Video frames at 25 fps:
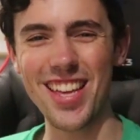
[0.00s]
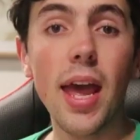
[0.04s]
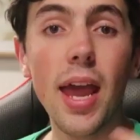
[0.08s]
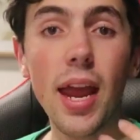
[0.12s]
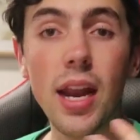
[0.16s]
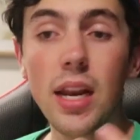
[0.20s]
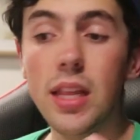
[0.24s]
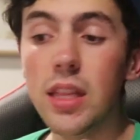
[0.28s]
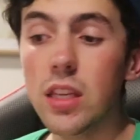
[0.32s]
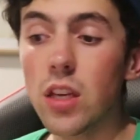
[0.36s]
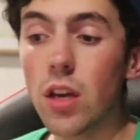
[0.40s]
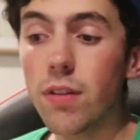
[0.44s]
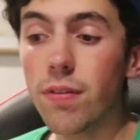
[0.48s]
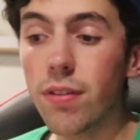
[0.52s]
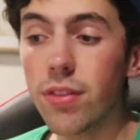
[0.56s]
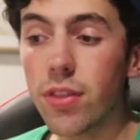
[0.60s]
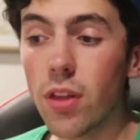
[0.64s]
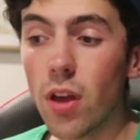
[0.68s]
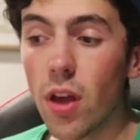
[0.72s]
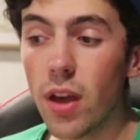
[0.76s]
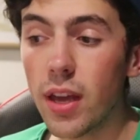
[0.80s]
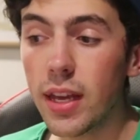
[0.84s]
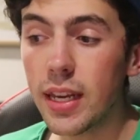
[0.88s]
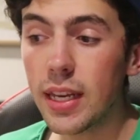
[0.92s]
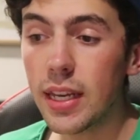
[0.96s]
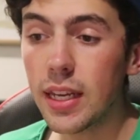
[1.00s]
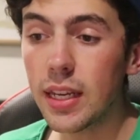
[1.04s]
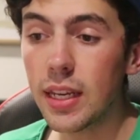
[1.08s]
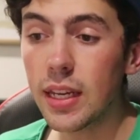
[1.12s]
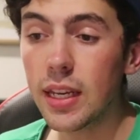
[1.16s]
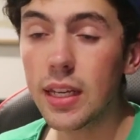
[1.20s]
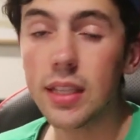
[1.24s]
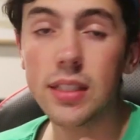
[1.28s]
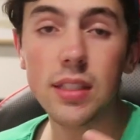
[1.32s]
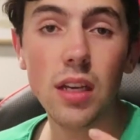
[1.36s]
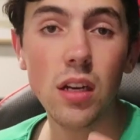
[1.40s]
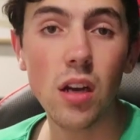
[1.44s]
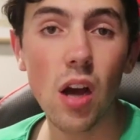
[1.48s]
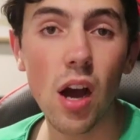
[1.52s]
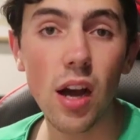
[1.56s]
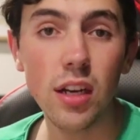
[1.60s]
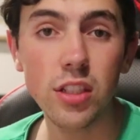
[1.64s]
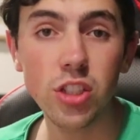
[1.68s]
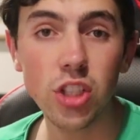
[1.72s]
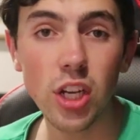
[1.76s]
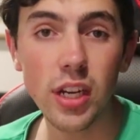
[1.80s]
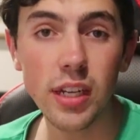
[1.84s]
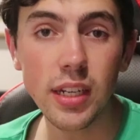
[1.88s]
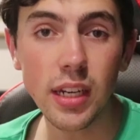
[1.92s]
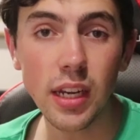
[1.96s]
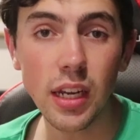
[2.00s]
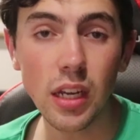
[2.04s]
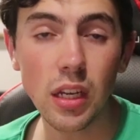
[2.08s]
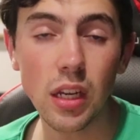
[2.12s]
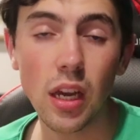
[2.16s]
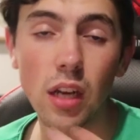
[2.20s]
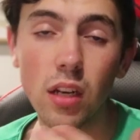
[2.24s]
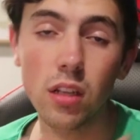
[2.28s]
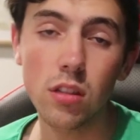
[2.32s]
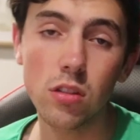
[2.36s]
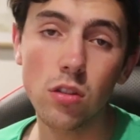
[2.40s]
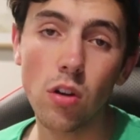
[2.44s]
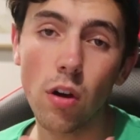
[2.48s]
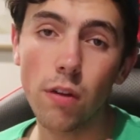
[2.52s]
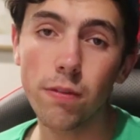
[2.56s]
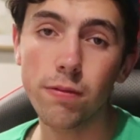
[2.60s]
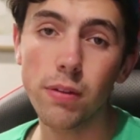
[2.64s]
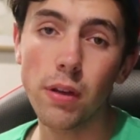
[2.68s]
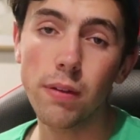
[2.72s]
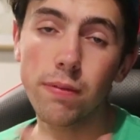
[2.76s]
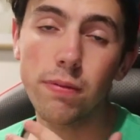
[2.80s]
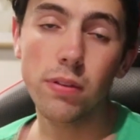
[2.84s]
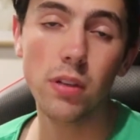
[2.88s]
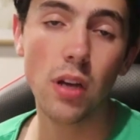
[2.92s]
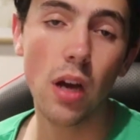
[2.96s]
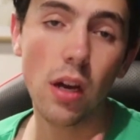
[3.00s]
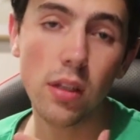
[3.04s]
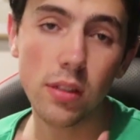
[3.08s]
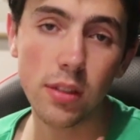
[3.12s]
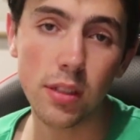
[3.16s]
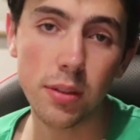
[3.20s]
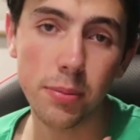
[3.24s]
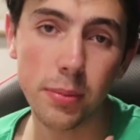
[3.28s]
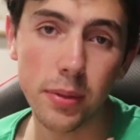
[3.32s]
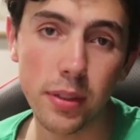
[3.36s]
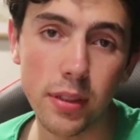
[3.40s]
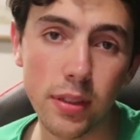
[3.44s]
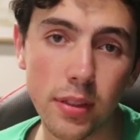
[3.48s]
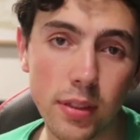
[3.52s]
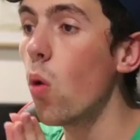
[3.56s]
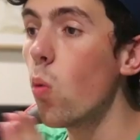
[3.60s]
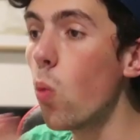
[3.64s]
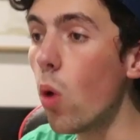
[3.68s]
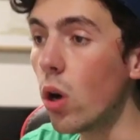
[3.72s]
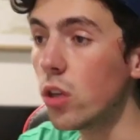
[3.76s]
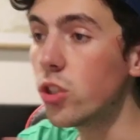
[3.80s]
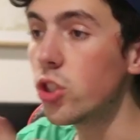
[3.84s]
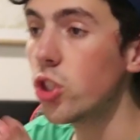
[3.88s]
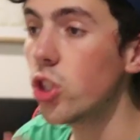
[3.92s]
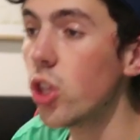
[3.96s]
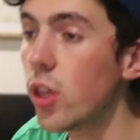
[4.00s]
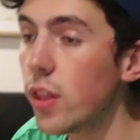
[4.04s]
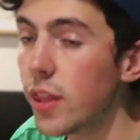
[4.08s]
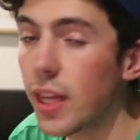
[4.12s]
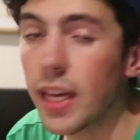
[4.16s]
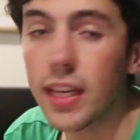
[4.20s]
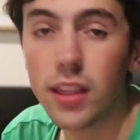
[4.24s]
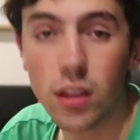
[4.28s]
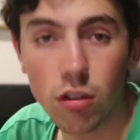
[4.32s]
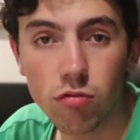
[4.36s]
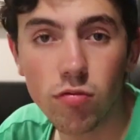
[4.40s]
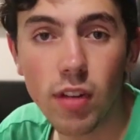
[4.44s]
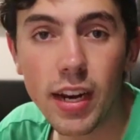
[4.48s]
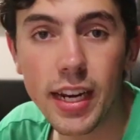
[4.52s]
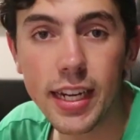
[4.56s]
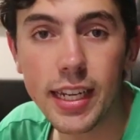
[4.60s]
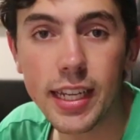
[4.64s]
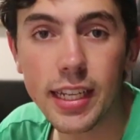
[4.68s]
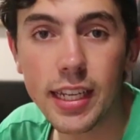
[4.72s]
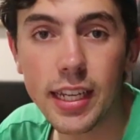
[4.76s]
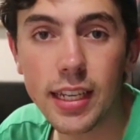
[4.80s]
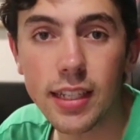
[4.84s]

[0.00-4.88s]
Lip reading: Anything over 30 is unhygienic and is not fit for customers. What do you think the reading